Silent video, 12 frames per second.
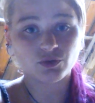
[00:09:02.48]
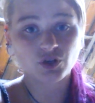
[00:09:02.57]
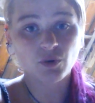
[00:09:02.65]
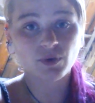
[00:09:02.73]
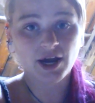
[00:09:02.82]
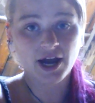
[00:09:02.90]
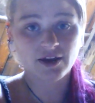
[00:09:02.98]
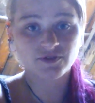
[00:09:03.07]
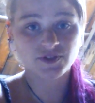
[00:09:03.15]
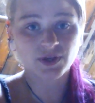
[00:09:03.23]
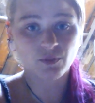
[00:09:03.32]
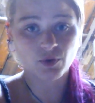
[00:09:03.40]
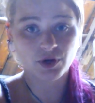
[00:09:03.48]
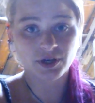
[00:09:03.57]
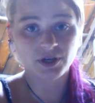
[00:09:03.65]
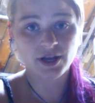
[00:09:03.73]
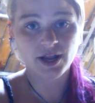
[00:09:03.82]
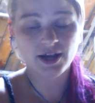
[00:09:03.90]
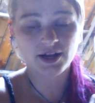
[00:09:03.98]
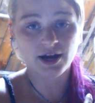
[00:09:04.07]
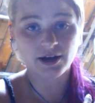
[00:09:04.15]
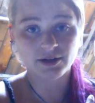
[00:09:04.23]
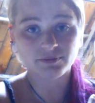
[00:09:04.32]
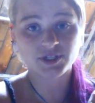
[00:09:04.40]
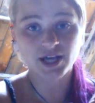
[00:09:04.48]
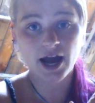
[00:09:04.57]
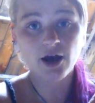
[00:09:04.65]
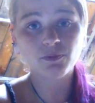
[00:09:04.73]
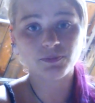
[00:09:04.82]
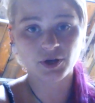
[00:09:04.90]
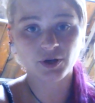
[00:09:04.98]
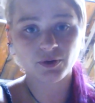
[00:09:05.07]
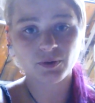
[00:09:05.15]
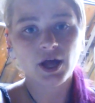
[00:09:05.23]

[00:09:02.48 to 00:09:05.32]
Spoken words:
don't have someone to help you.